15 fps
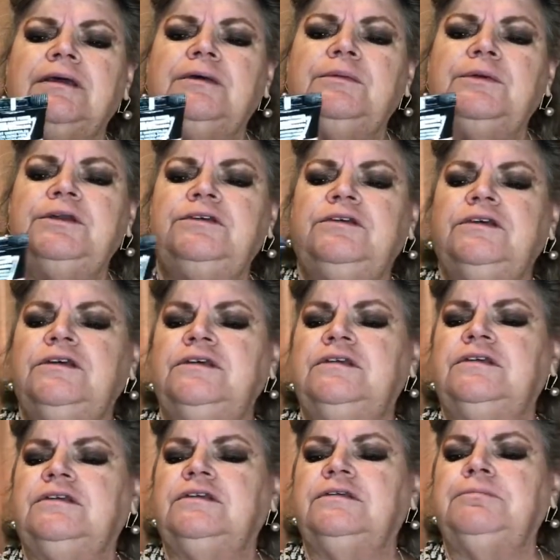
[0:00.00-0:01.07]
which
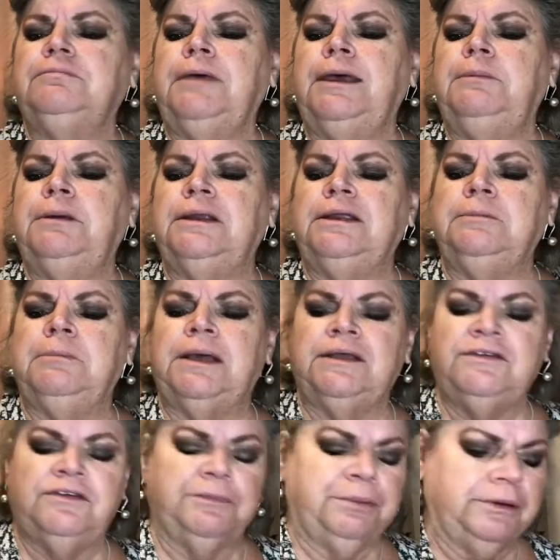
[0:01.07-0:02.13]
is Maybelline
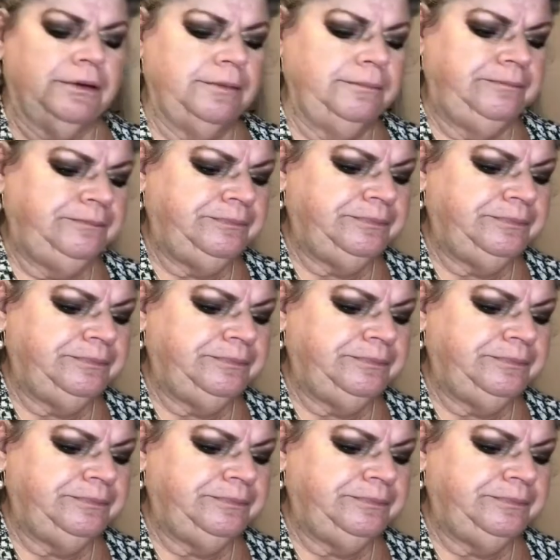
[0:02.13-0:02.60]
Master Prime.